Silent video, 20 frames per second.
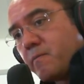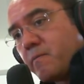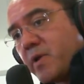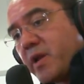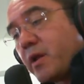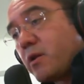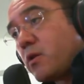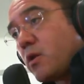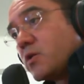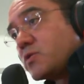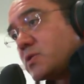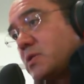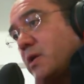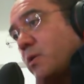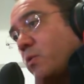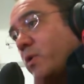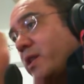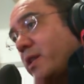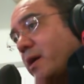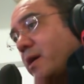
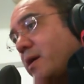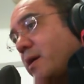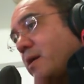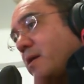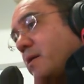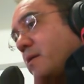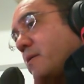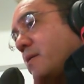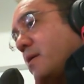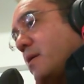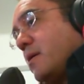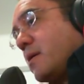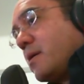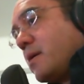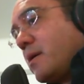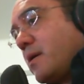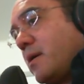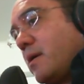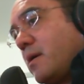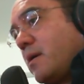closely with a
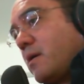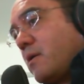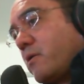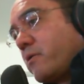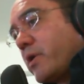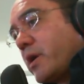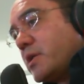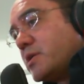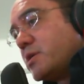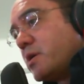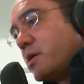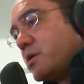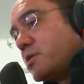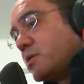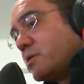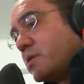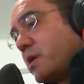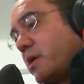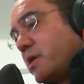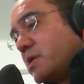
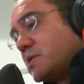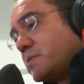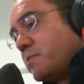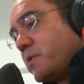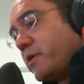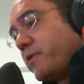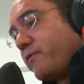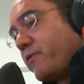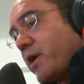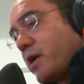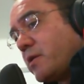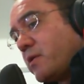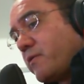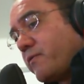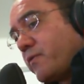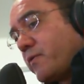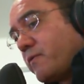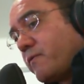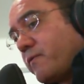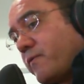organization that is very friend
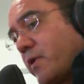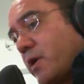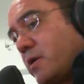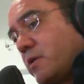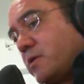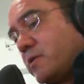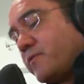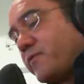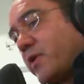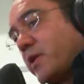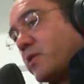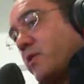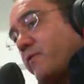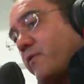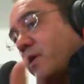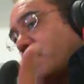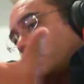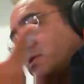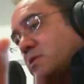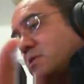
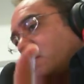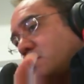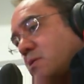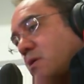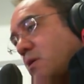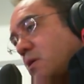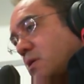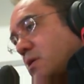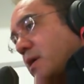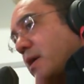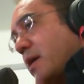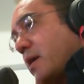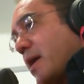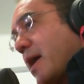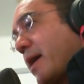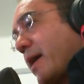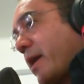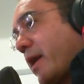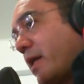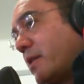of us called
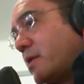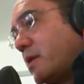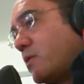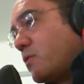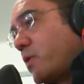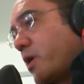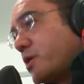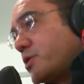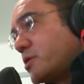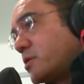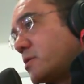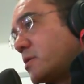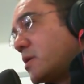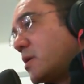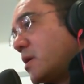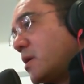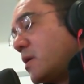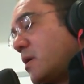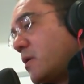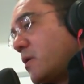Jacaranda Education.
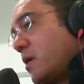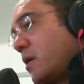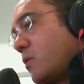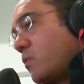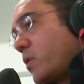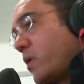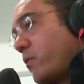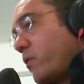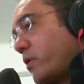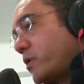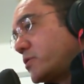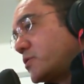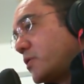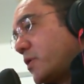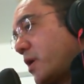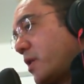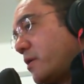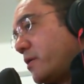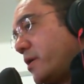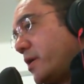We work
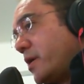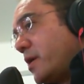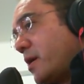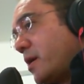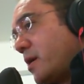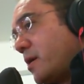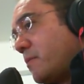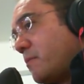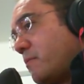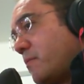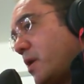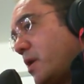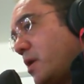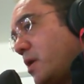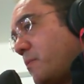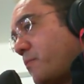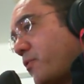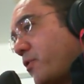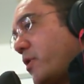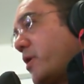together in
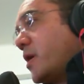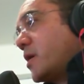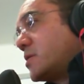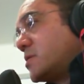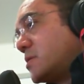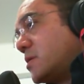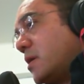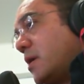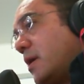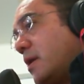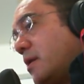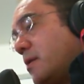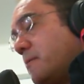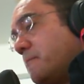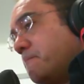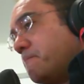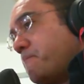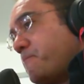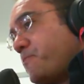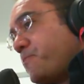many projects
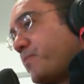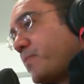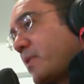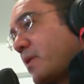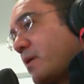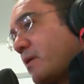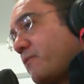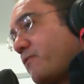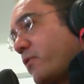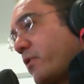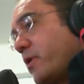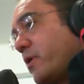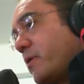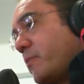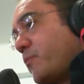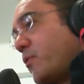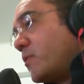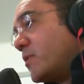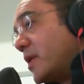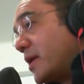for
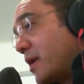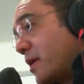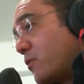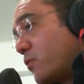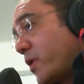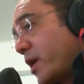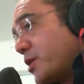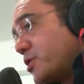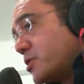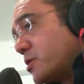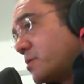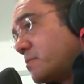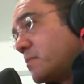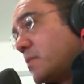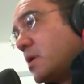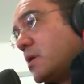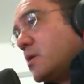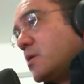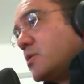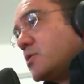public education.
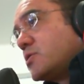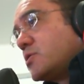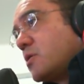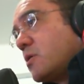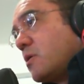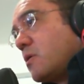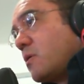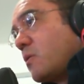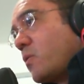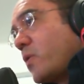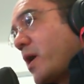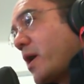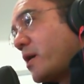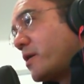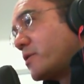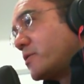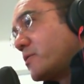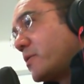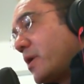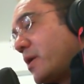So we
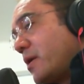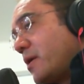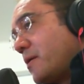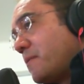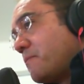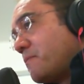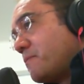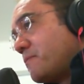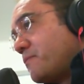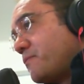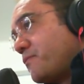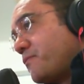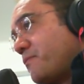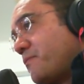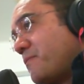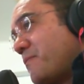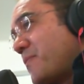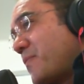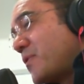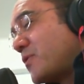are
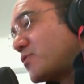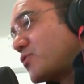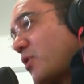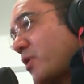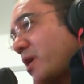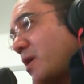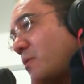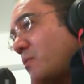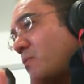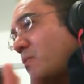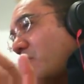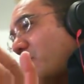talking